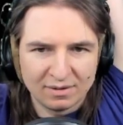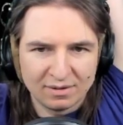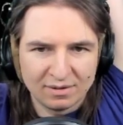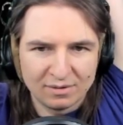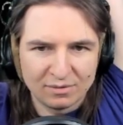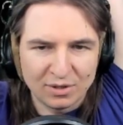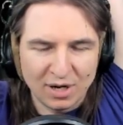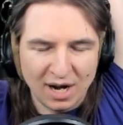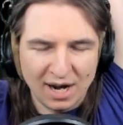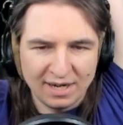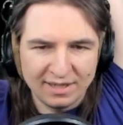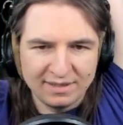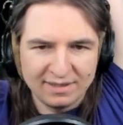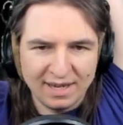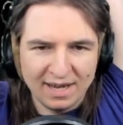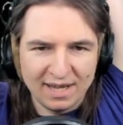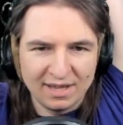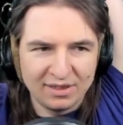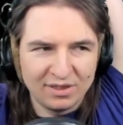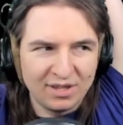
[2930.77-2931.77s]
Right,
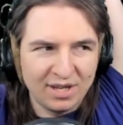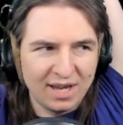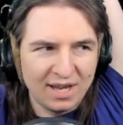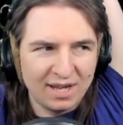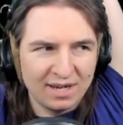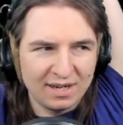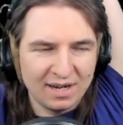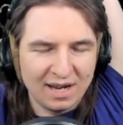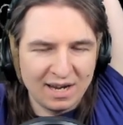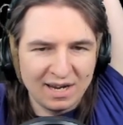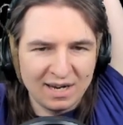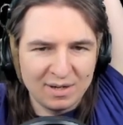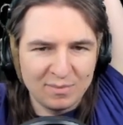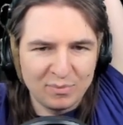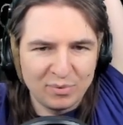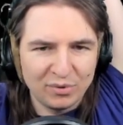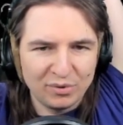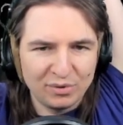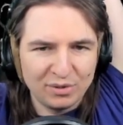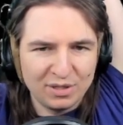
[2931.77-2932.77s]
and then I
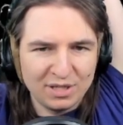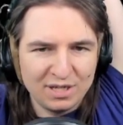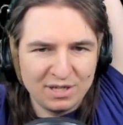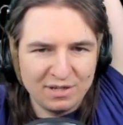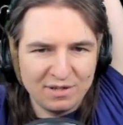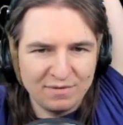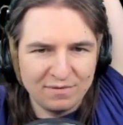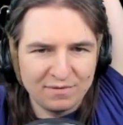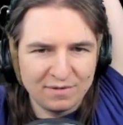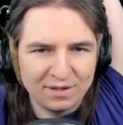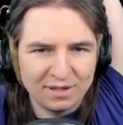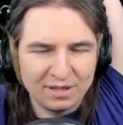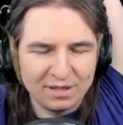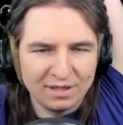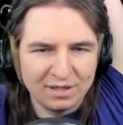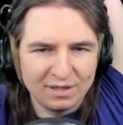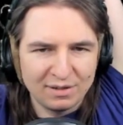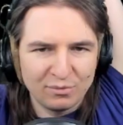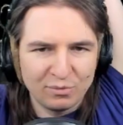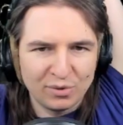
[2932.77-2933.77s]
believe
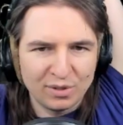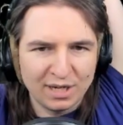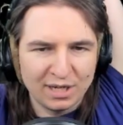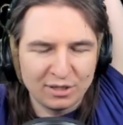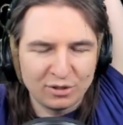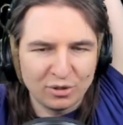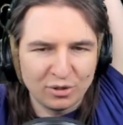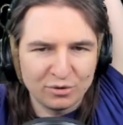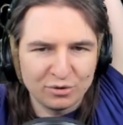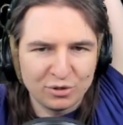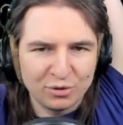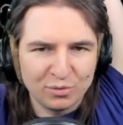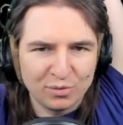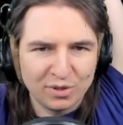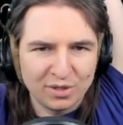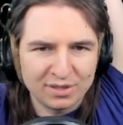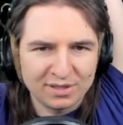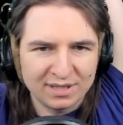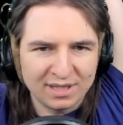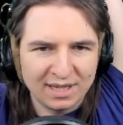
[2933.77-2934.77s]
what I told you
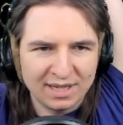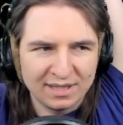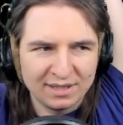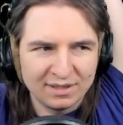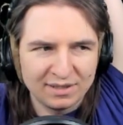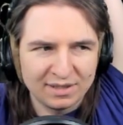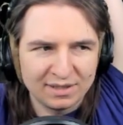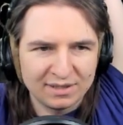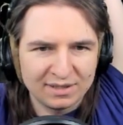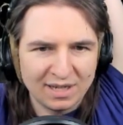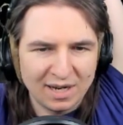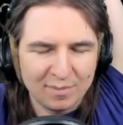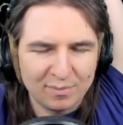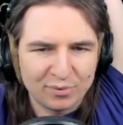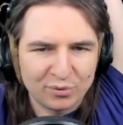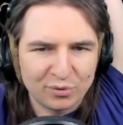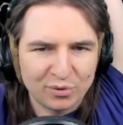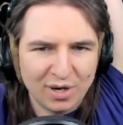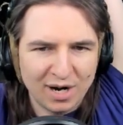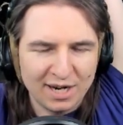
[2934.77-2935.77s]
was on the
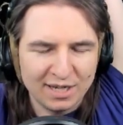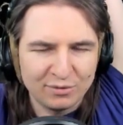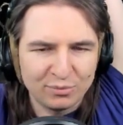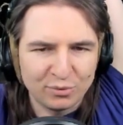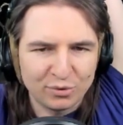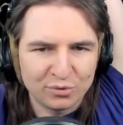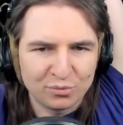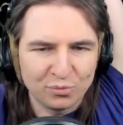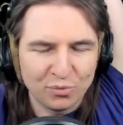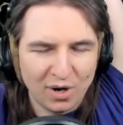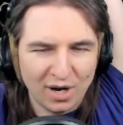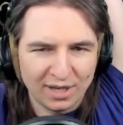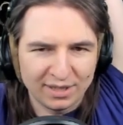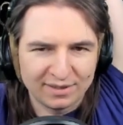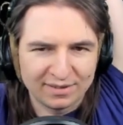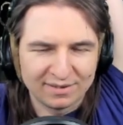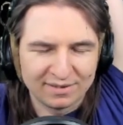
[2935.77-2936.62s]
top right was what?